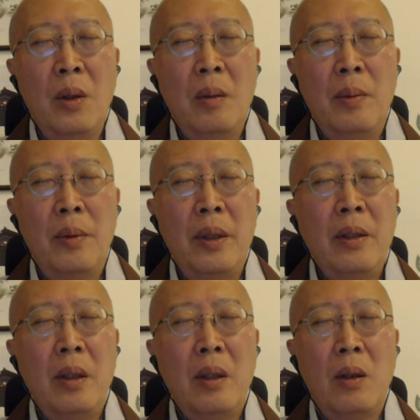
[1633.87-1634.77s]
We are
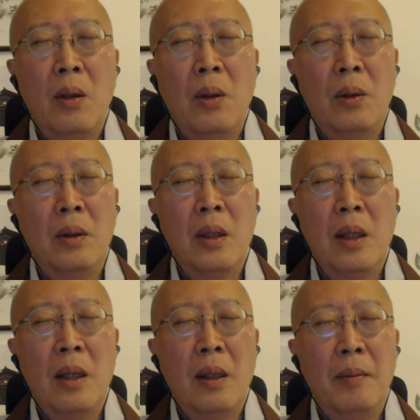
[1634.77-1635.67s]
breathing all the
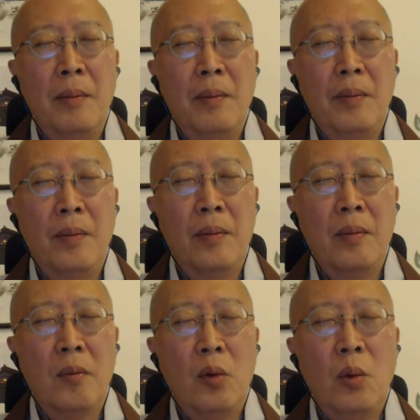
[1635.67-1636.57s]
time,
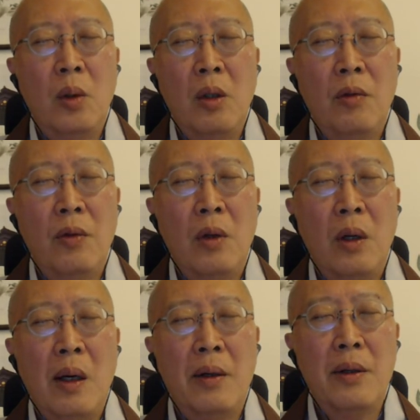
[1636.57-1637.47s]

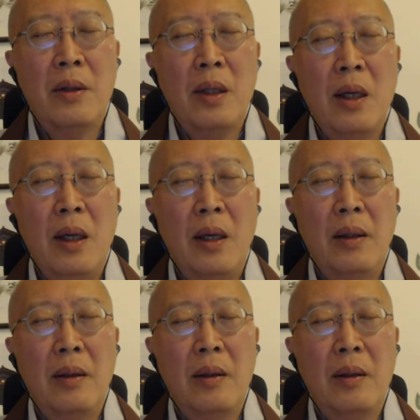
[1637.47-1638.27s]
24 hours a day,